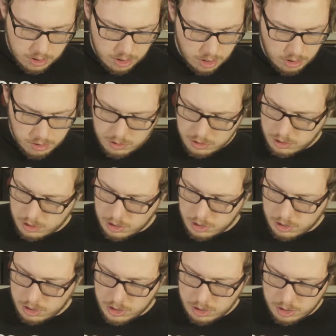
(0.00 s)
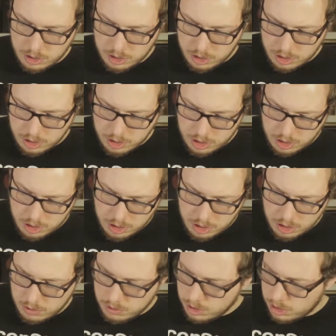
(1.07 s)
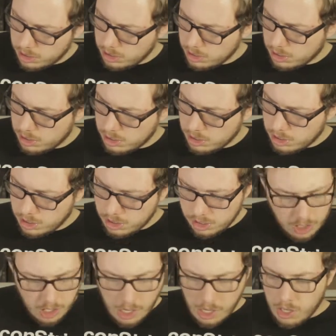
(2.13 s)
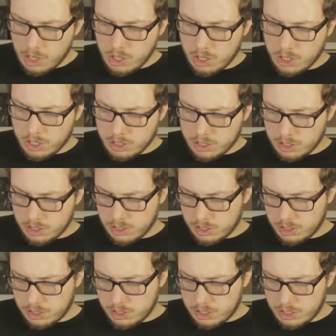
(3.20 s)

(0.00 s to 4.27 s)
No, they didn't. What? Okay, so they're.